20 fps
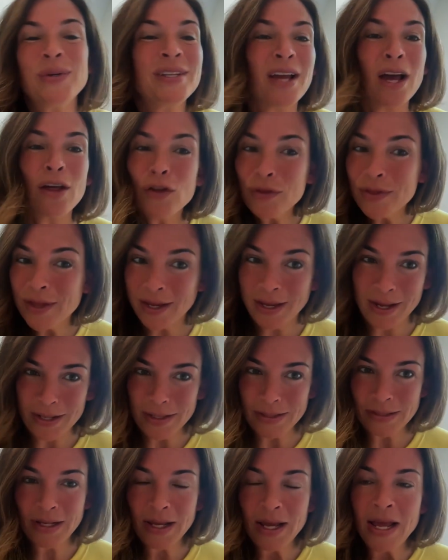And the other thing
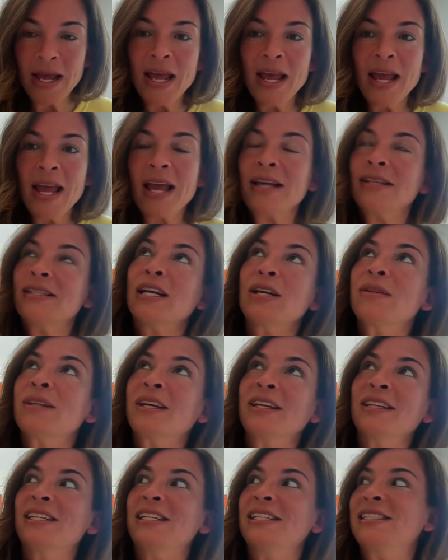is I don't
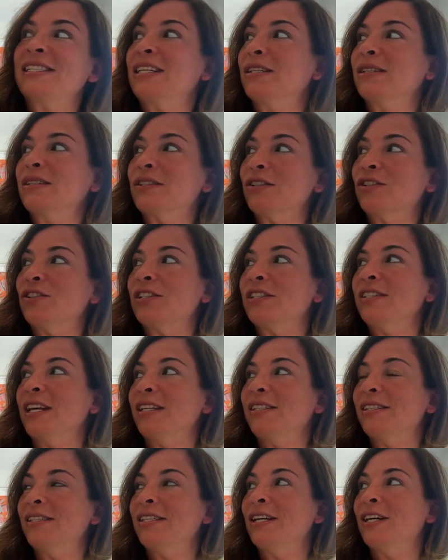think these skills are just
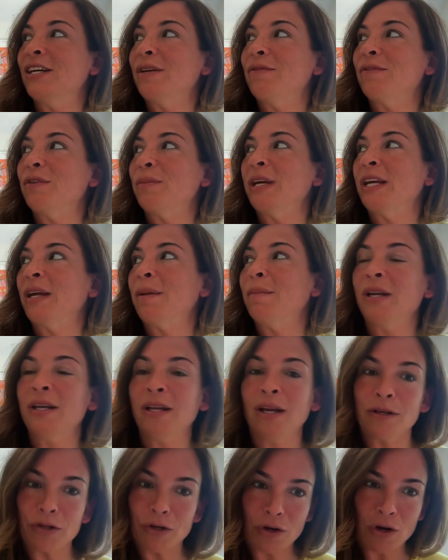necessary for making
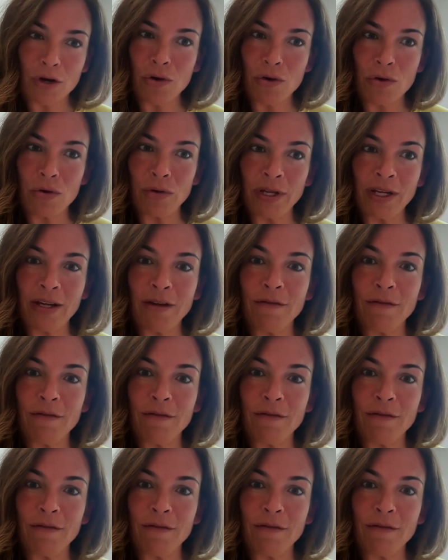money on your own. Like